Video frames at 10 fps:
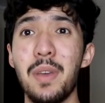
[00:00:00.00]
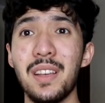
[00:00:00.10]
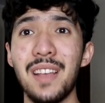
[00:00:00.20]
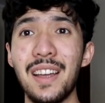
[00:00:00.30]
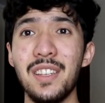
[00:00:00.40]

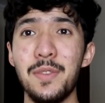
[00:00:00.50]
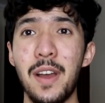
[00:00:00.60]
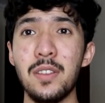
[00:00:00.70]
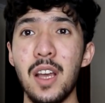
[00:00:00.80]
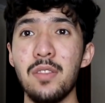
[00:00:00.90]
Because I just
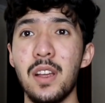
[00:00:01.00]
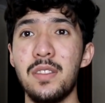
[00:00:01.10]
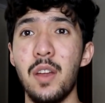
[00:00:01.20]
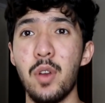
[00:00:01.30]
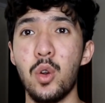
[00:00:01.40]
found out
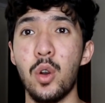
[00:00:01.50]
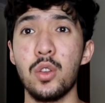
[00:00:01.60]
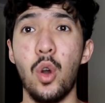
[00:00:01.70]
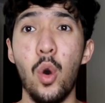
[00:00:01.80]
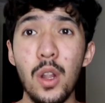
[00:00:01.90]
that they record
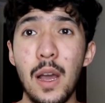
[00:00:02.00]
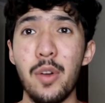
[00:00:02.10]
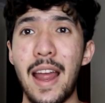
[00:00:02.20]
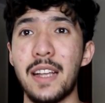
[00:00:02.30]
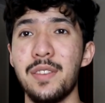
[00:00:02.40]
all
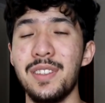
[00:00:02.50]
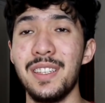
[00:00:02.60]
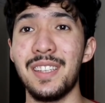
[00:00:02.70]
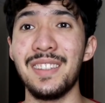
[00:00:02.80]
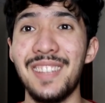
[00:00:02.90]
our
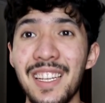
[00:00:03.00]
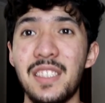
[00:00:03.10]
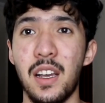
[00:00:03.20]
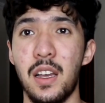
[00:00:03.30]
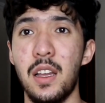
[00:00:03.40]
activities and
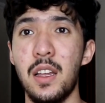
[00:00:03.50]
data.